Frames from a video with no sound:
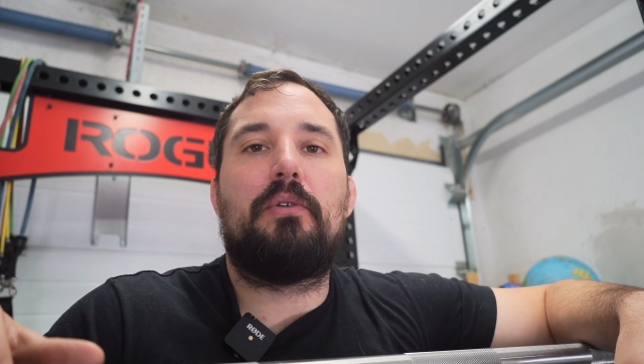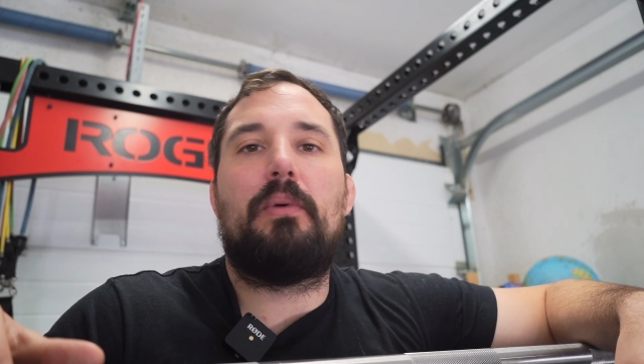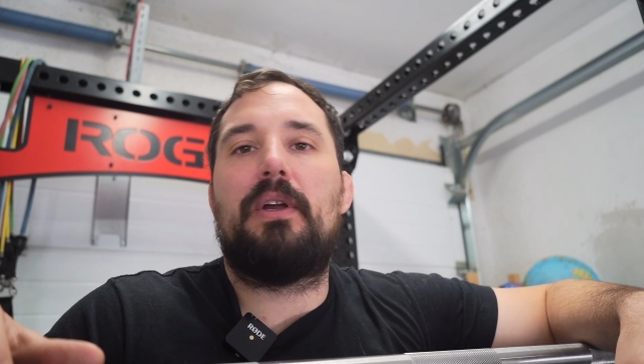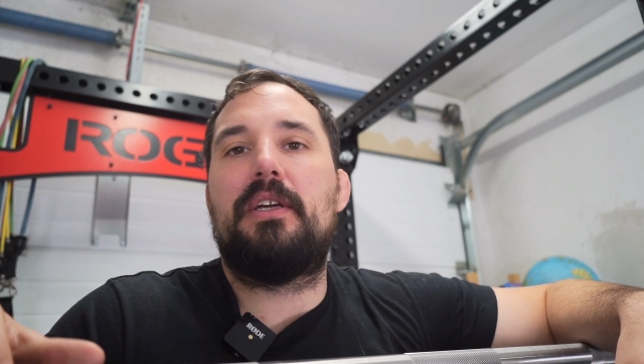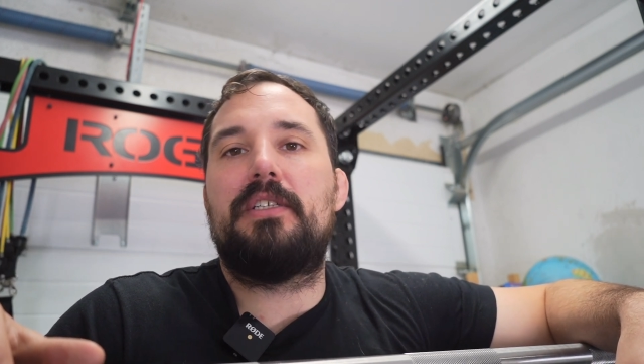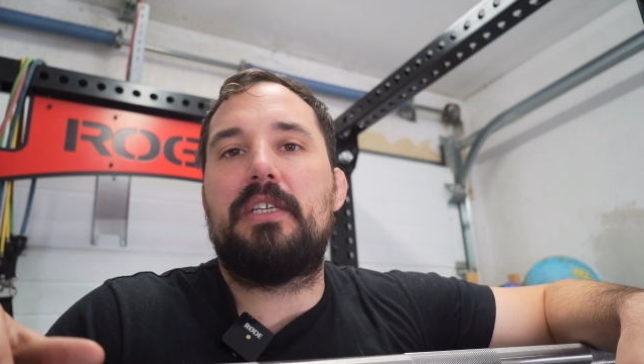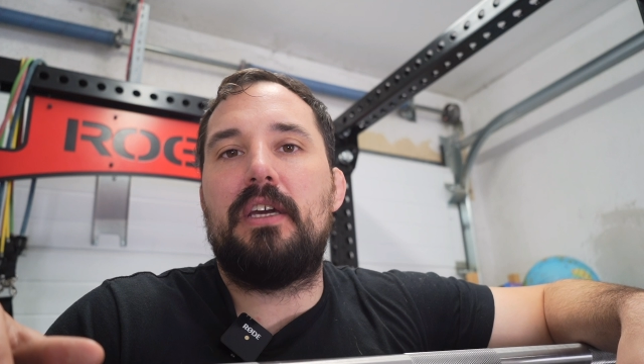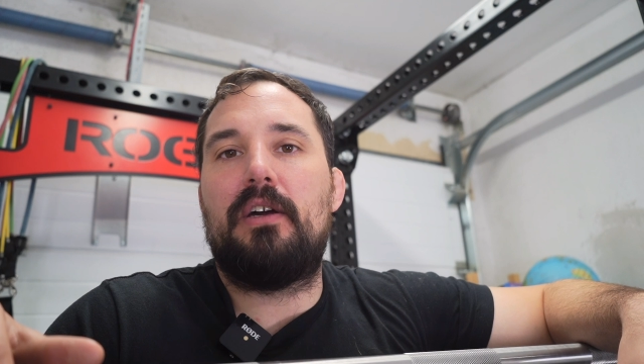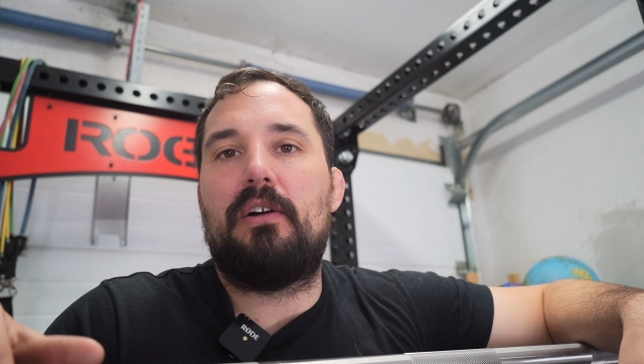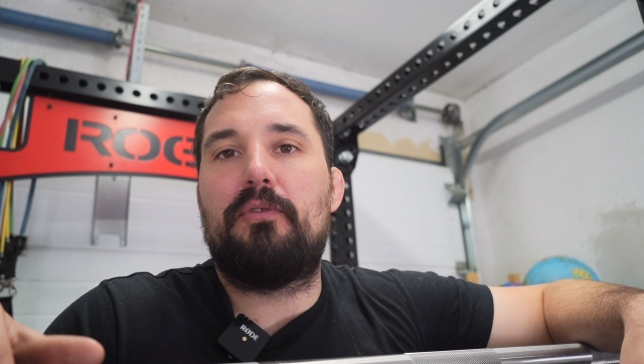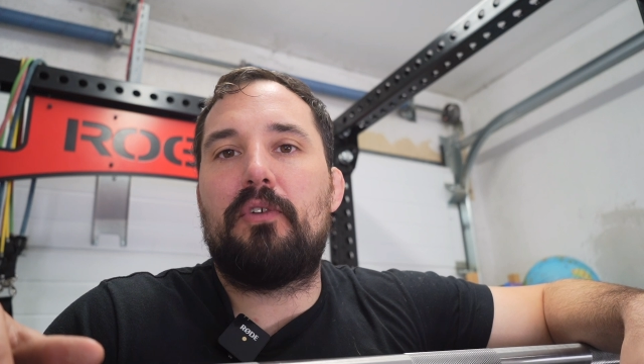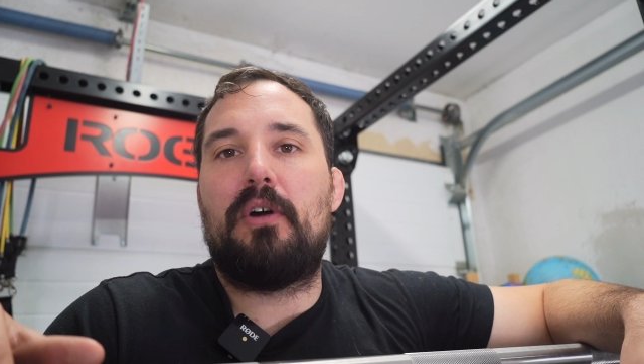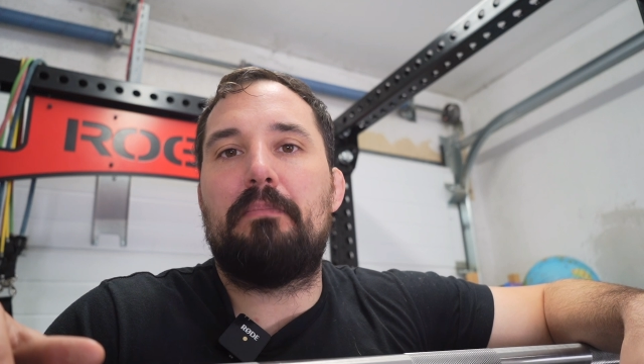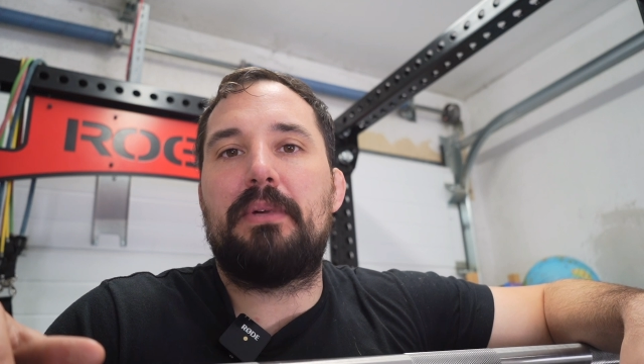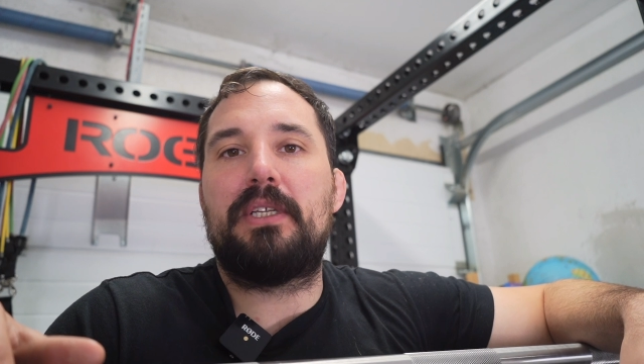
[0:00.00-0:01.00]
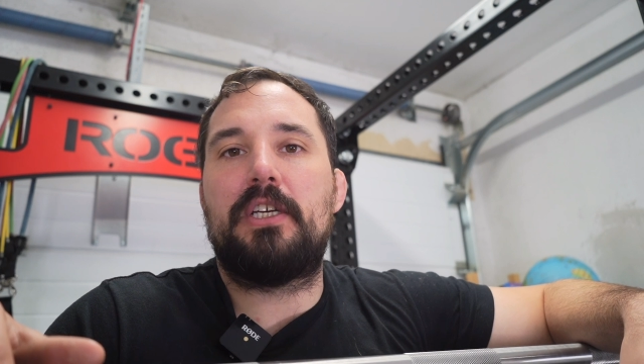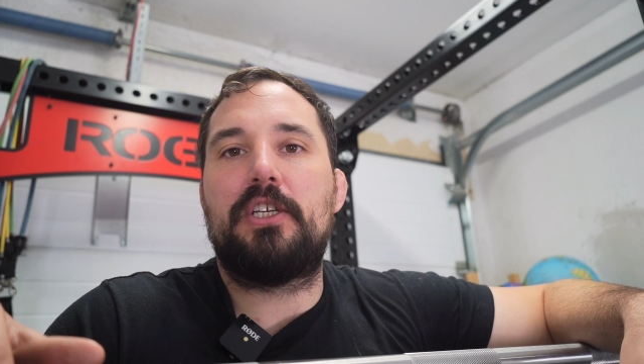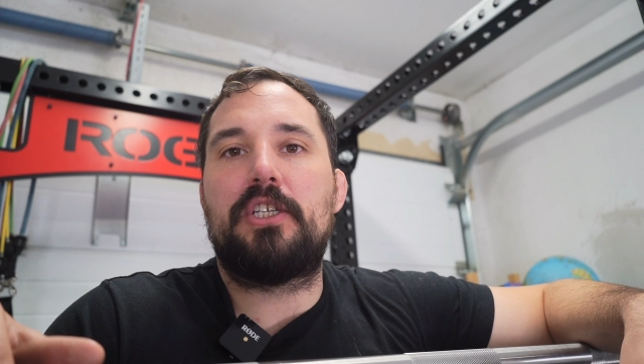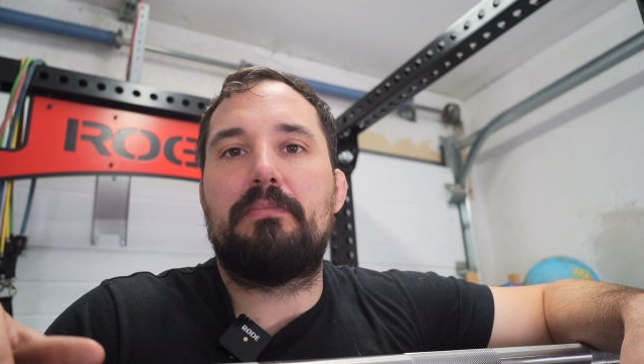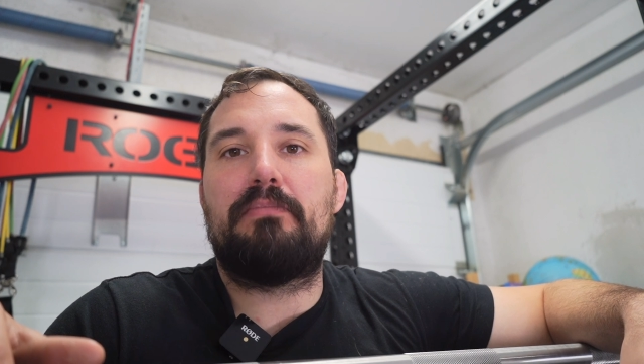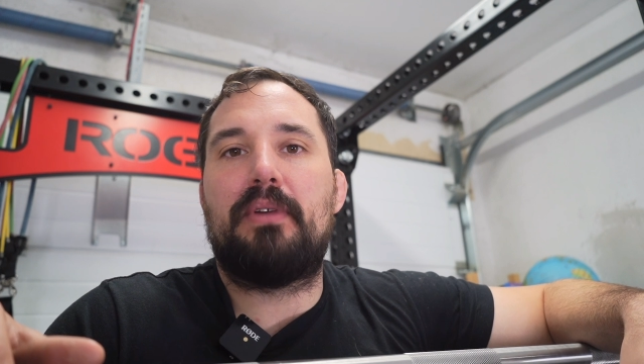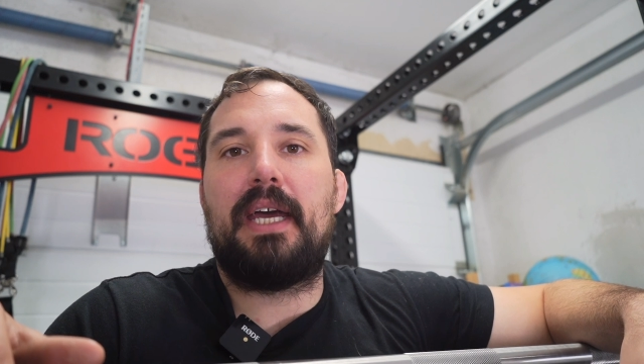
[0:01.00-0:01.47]
quality of
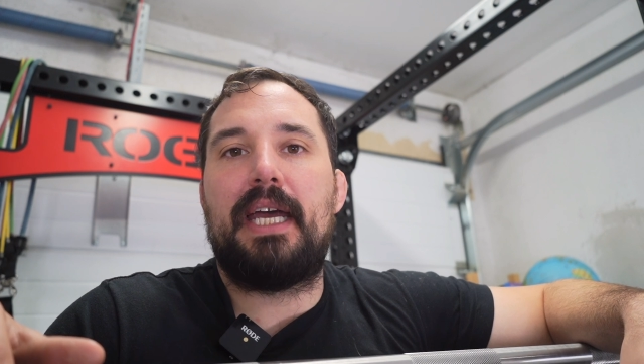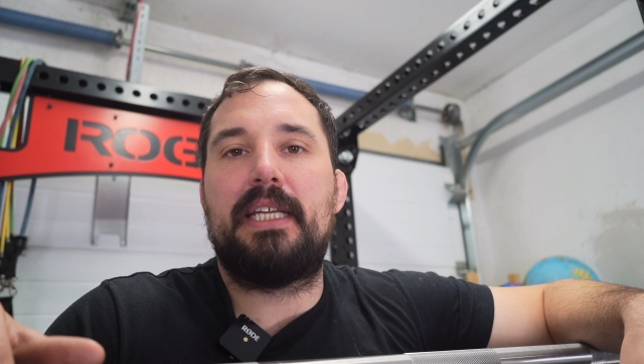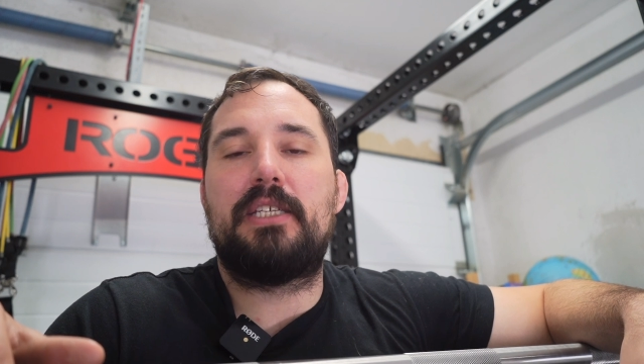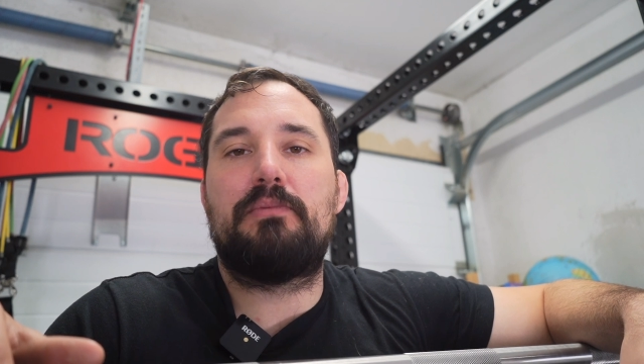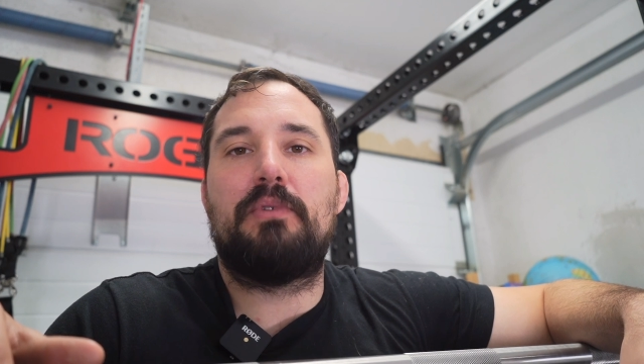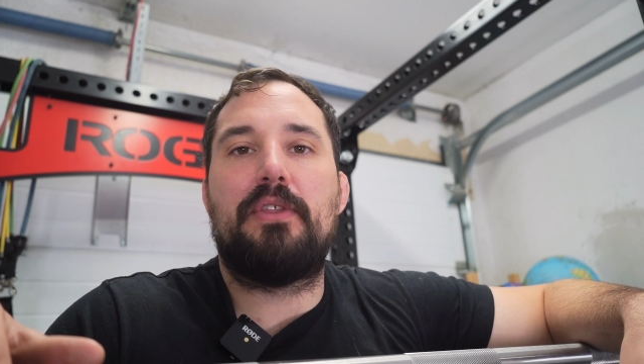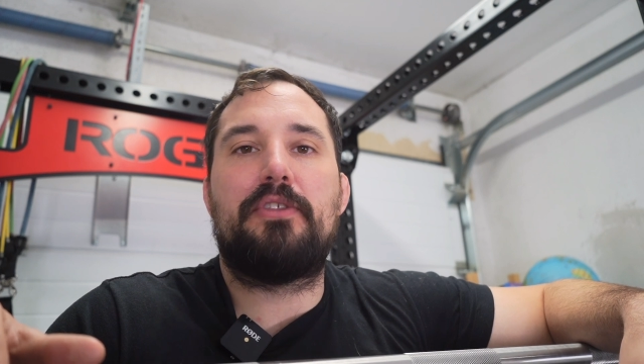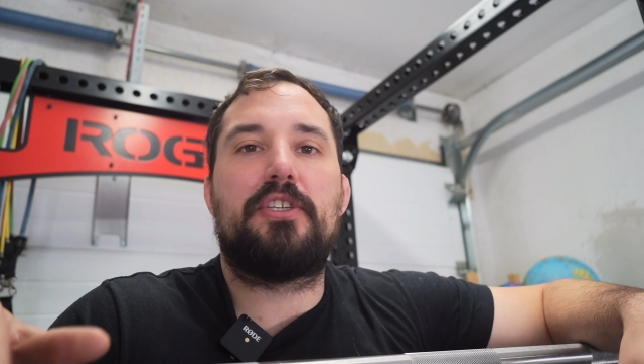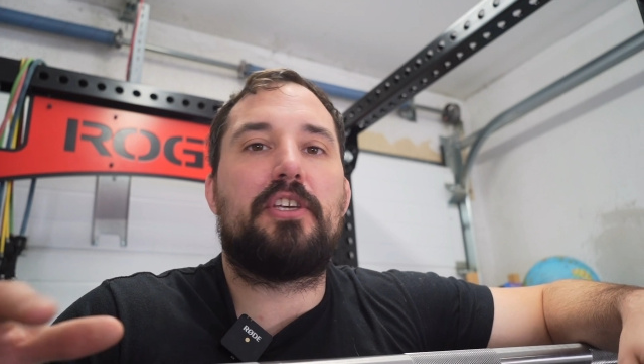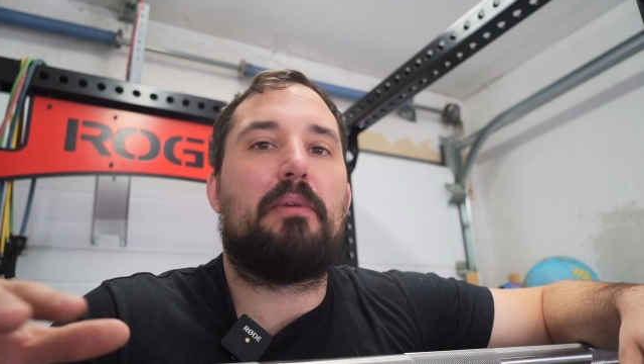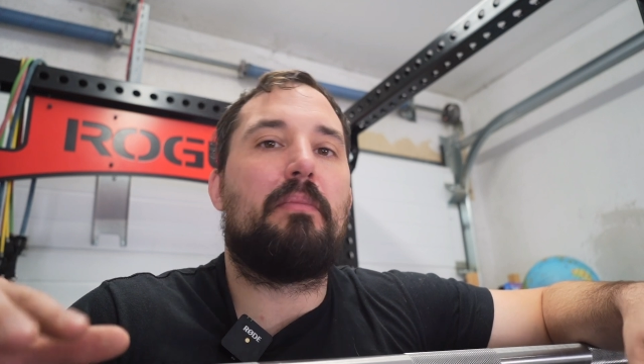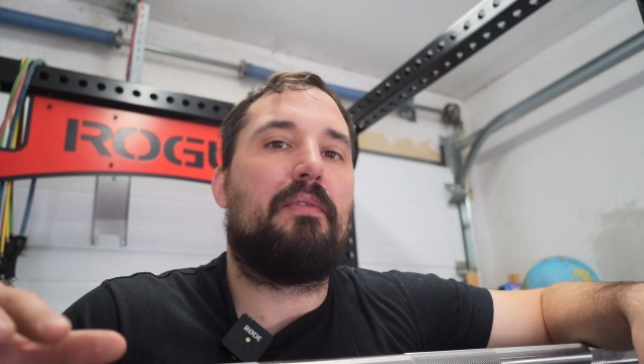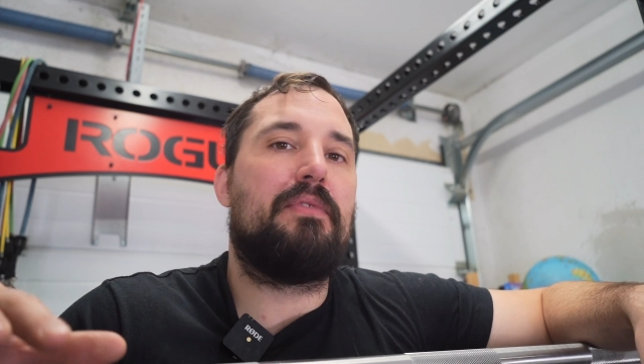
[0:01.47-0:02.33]
competition plates with some